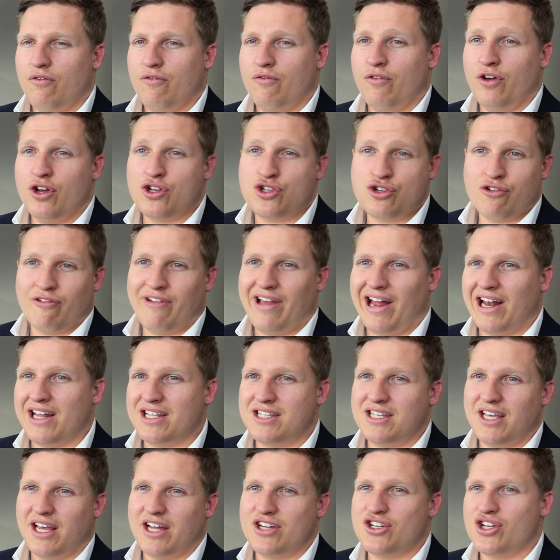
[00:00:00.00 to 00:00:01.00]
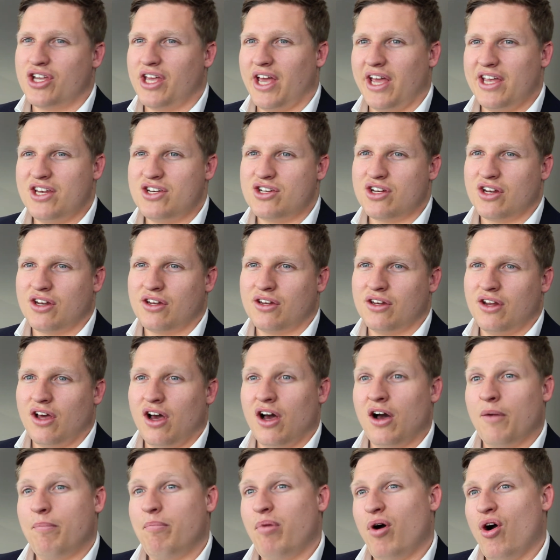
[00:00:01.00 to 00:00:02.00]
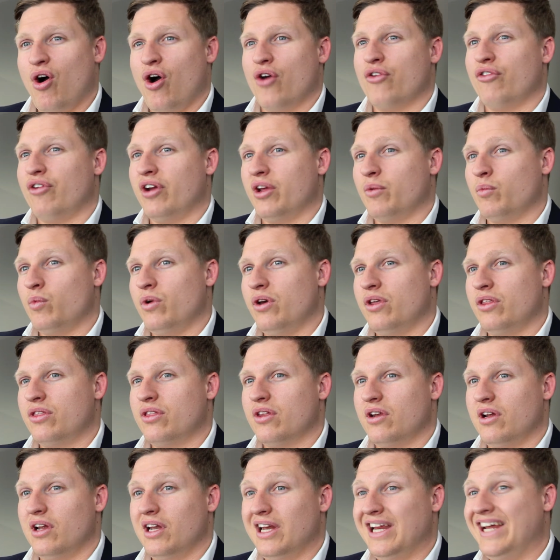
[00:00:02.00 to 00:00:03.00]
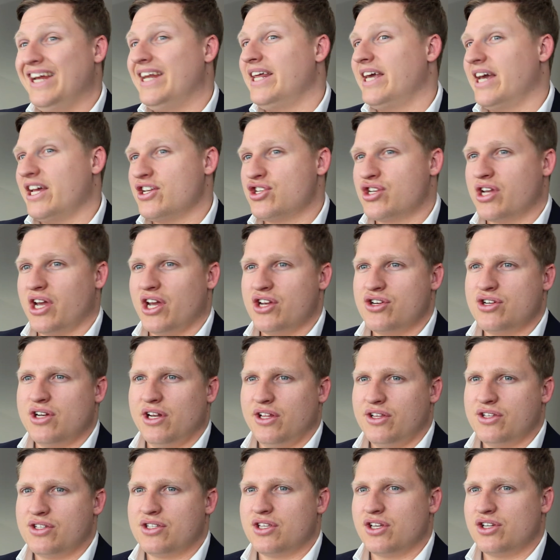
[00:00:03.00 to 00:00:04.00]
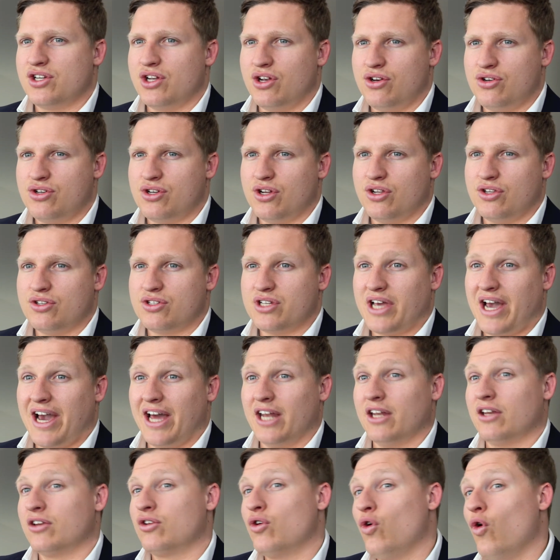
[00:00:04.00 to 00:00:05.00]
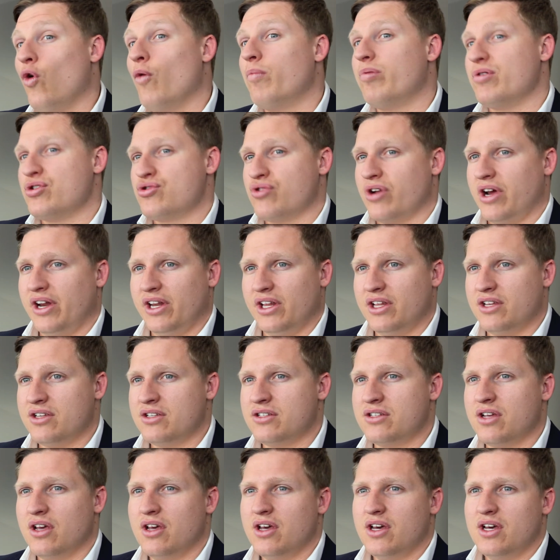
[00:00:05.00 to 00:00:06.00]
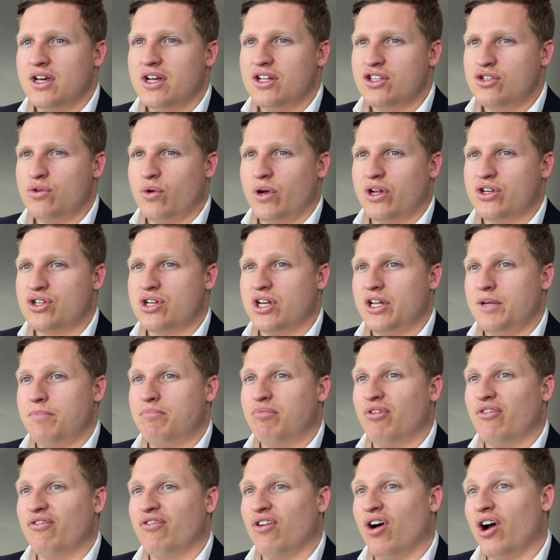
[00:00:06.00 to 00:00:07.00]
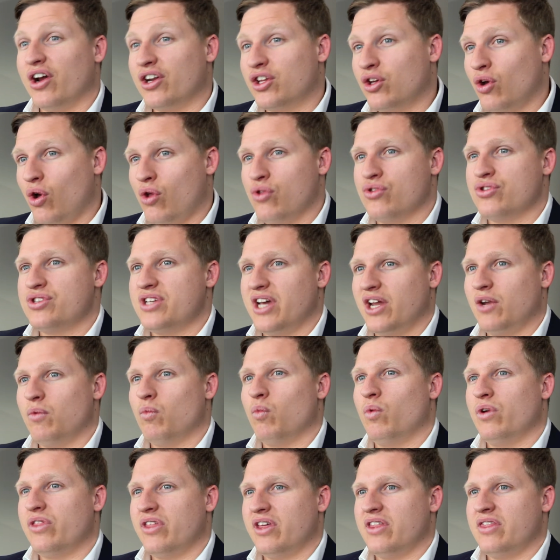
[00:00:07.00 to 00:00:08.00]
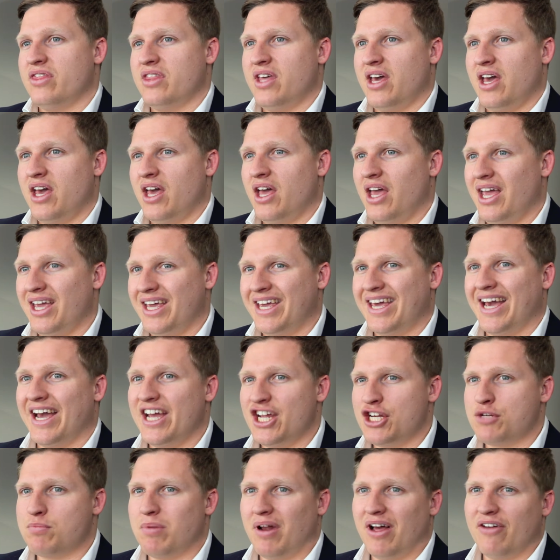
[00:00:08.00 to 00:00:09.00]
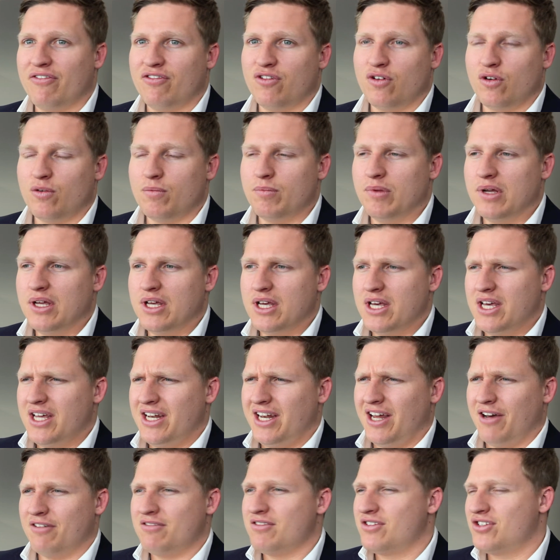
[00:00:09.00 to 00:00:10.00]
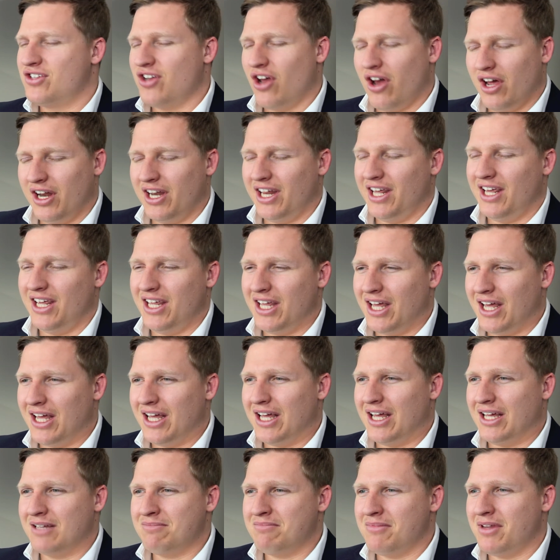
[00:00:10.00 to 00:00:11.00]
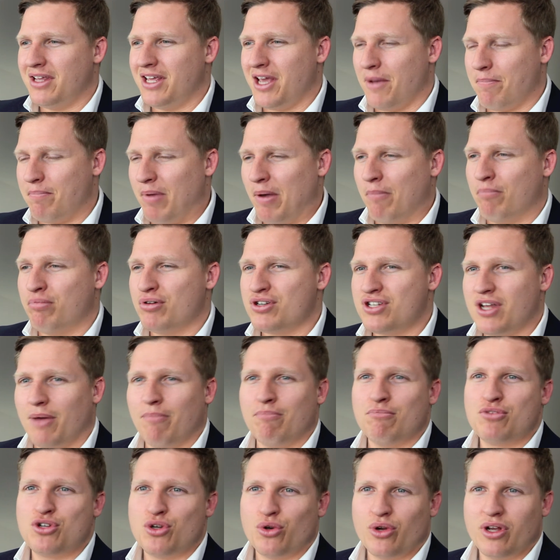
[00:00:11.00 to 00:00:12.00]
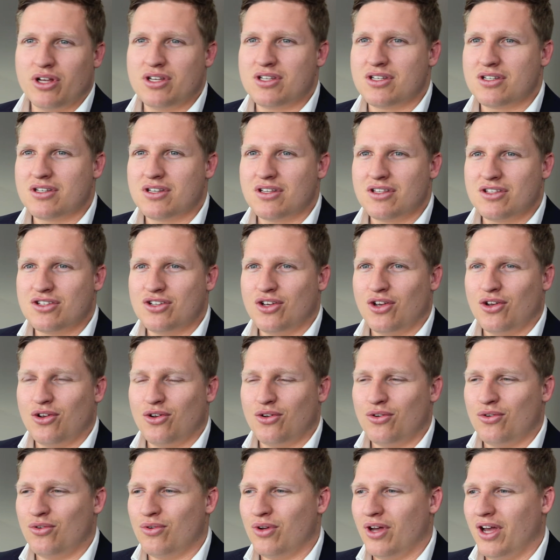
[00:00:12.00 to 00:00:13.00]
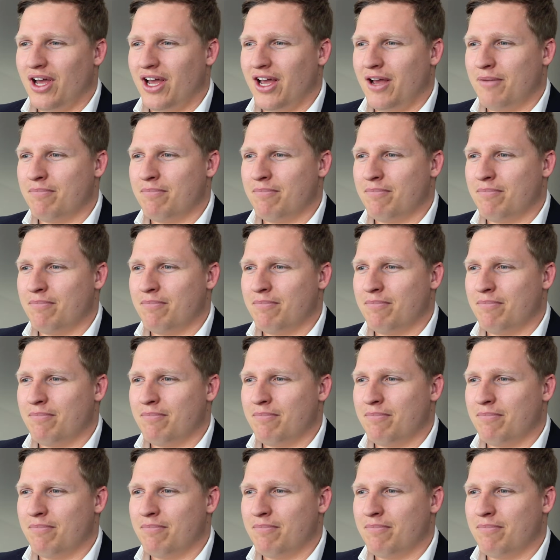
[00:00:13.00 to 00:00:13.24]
Virtual reality education are partnering with leading education institutions and corporate trainers to actually provide content within their Engage platform. Now, certainly a bit presumptuous to